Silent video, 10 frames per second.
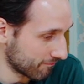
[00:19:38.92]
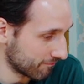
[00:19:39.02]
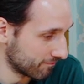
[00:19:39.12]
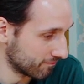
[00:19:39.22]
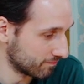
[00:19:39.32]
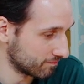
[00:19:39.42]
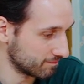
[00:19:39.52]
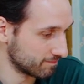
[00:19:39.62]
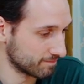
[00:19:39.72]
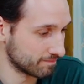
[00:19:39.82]

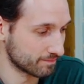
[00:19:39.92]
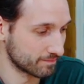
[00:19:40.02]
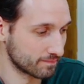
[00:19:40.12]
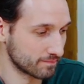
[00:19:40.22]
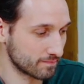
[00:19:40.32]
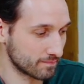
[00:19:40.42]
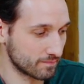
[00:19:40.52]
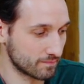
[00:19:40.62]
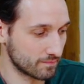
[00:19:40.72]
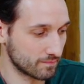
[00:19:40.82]

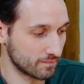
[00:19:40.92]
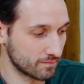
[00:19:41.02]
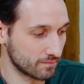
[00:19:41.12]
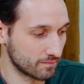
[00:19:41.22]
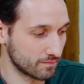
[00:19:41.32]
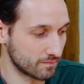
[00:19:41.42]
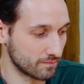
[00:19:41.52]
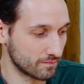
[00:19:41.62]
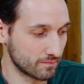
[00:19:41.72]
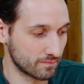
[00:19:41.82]

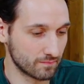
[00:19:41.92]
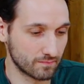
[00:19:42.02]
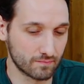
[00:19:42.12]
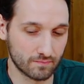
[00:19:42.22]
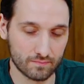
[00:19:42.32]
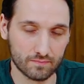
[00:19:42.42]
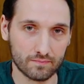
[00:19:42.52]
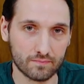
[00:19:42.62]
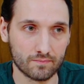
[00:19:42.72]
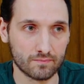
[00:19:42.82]

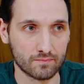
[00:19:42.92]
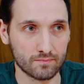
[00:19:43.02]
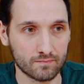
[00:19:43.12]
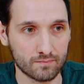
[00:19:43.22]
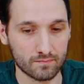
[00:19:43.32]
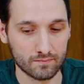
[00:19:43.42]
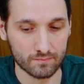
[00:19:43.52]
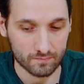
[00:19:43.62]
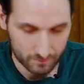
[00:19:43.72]
[no speech]